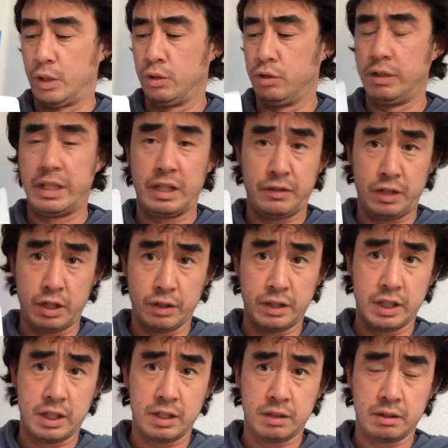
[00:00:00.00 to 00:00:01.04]
or any of the
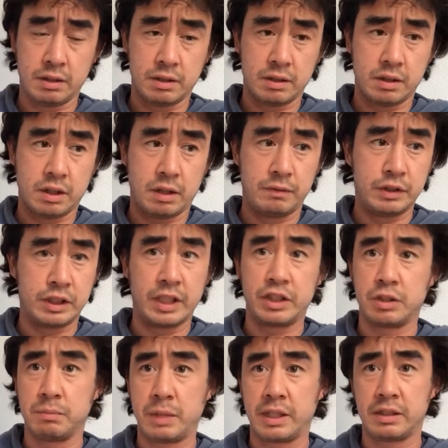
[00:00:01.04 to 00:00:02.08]
other
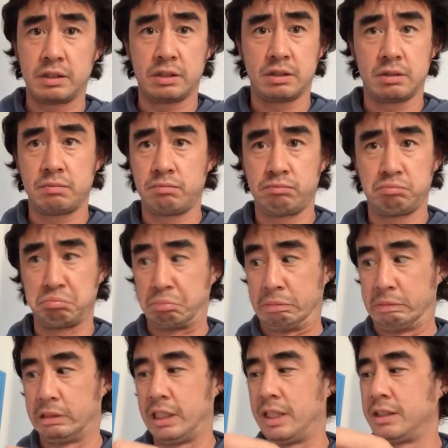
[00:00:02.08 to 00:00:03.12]
conversation-based
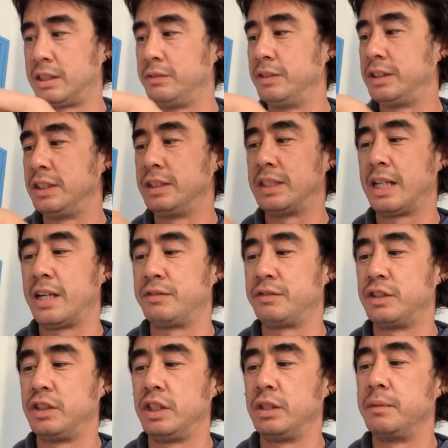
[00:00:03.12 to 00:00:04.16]
activities they have
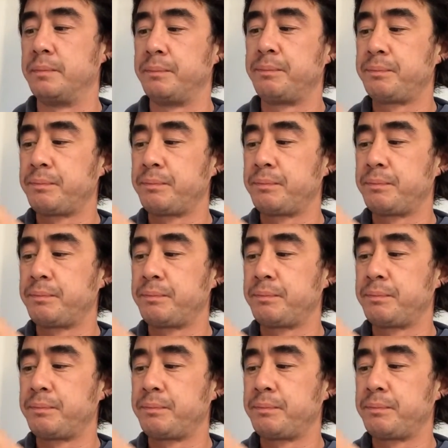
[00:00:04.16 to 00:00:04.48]
to do.